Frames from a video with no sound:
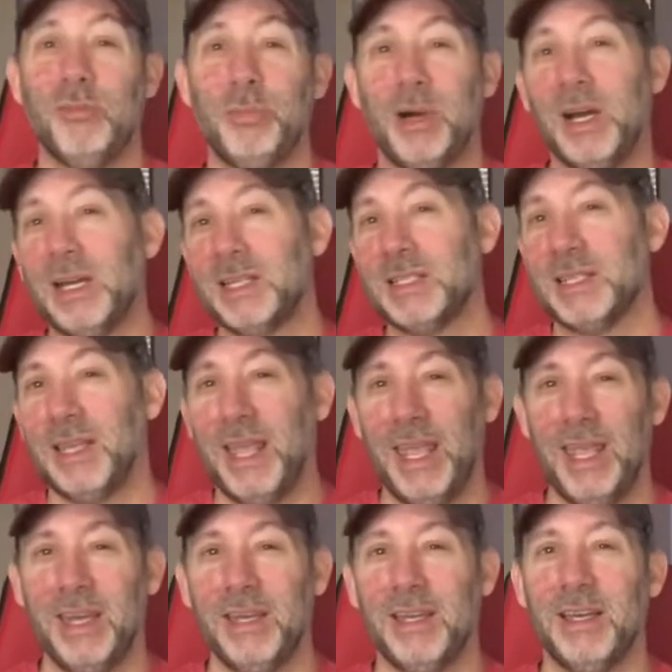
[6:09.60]
bucks
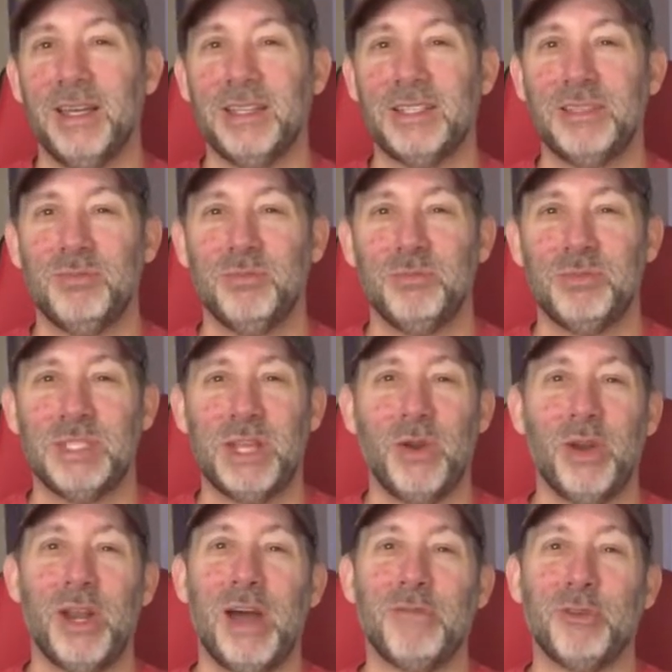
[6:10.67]
and sent on
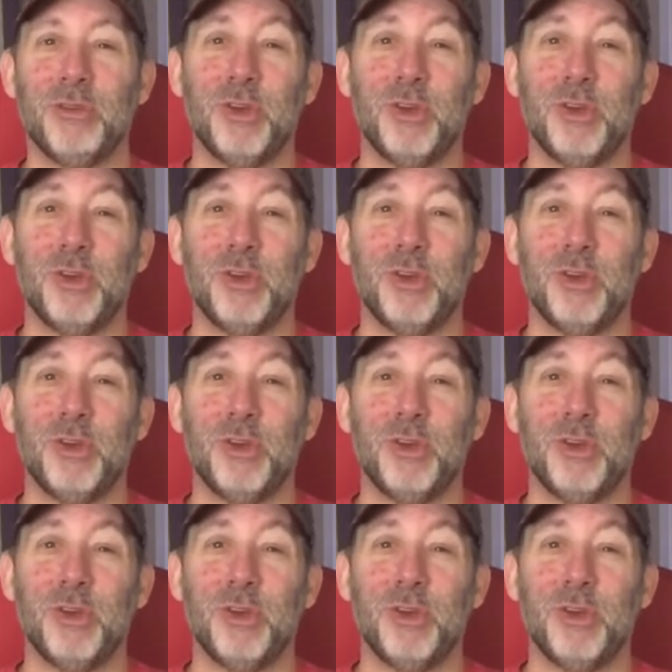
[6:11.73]
an offer